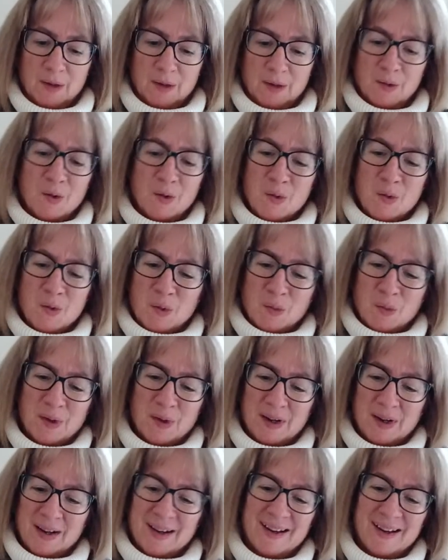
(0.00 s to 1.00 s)
Oh,
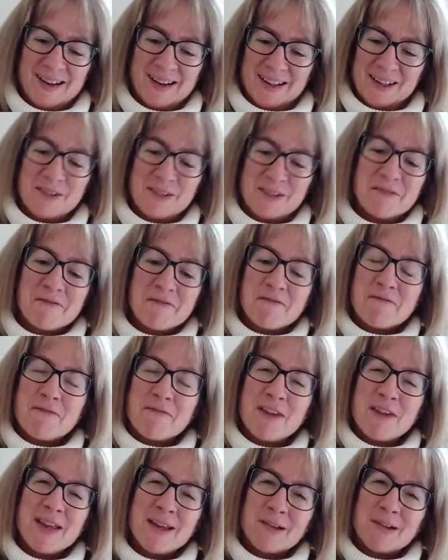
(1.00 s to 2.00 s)
you can
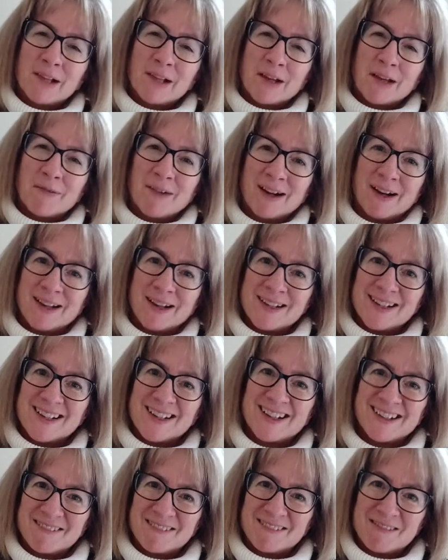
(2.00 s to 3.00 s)
feel it when it kind
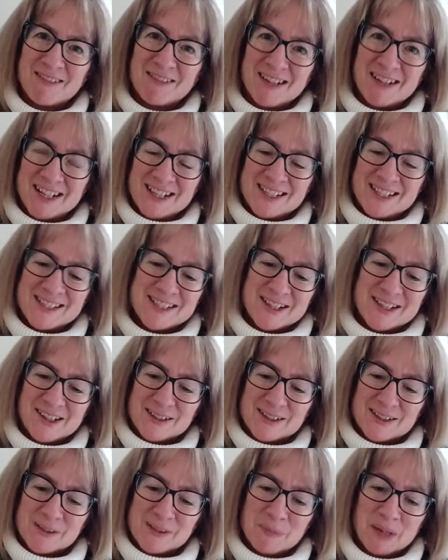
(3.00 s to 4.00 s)
of really starts
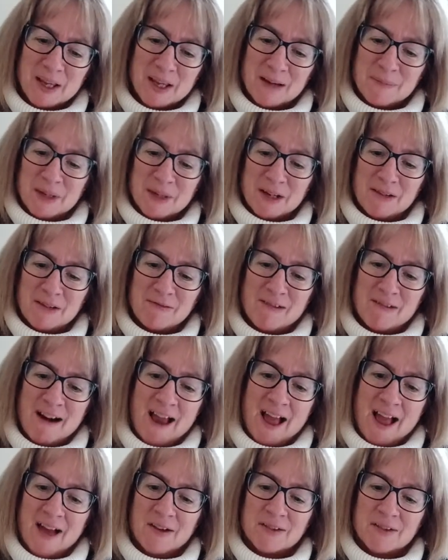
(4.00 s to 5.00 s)
becoming
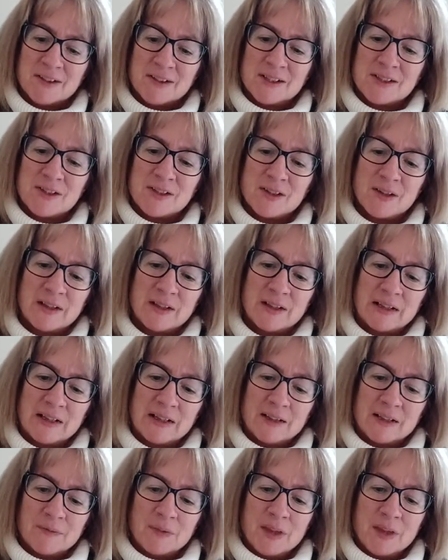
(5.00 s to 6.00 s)
round as you,
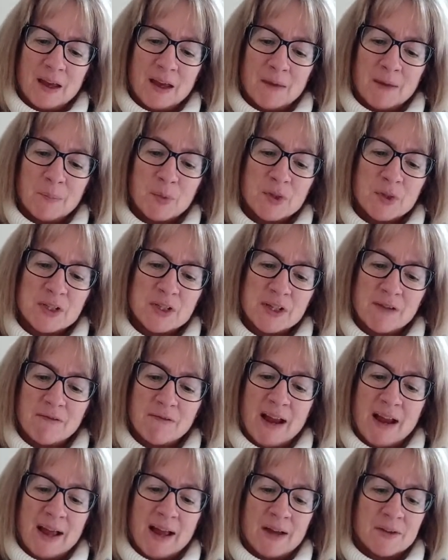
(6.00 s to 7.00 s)
push it
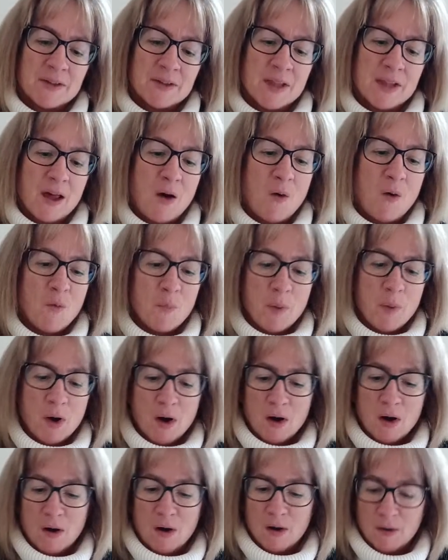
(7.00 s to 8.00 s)
round the whole
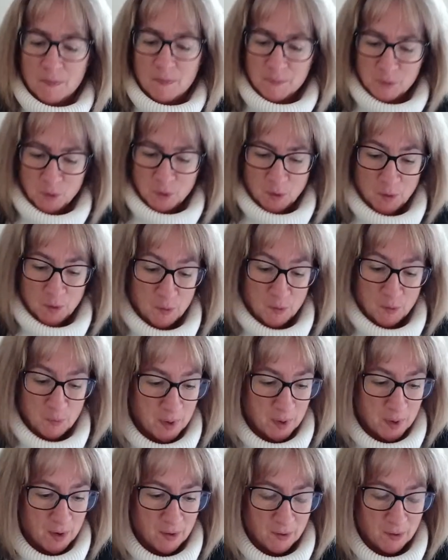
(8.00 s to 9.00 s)
palm, your whole
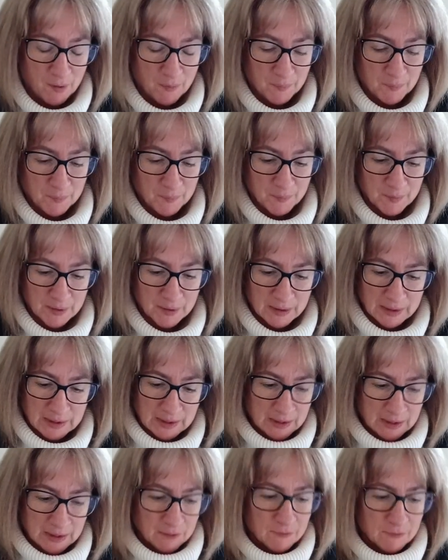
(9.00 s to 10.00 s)
palm,
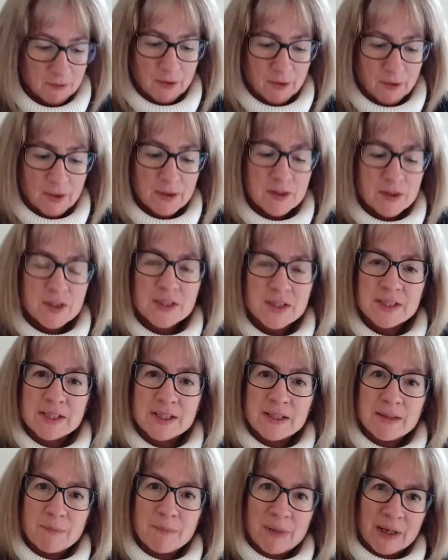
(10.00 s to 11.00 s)
rather than just in the
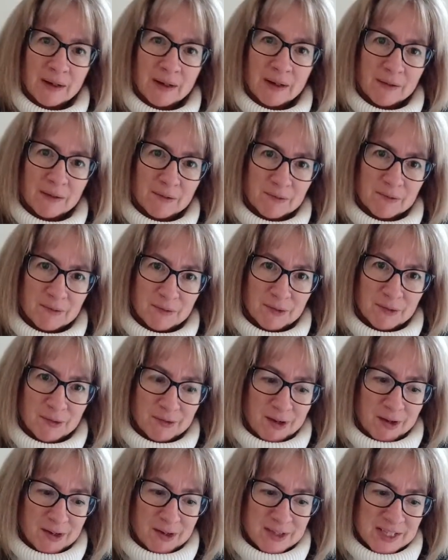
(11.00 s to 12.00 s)
middle. You
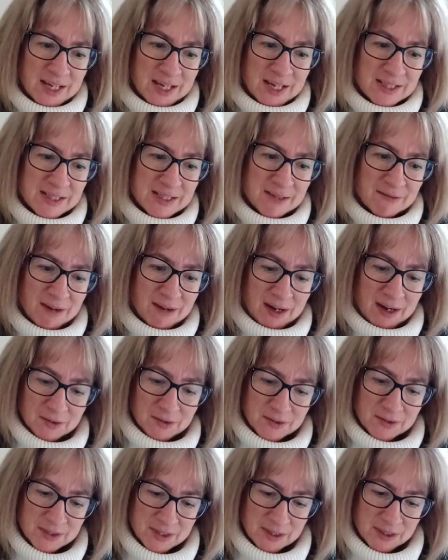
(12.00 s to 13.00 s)
rotate it round,
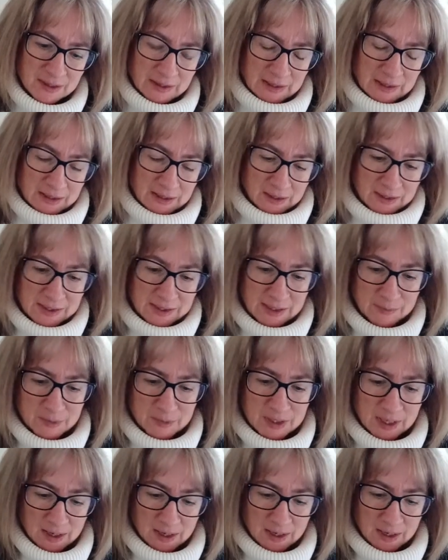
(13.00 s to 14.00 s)
seem to get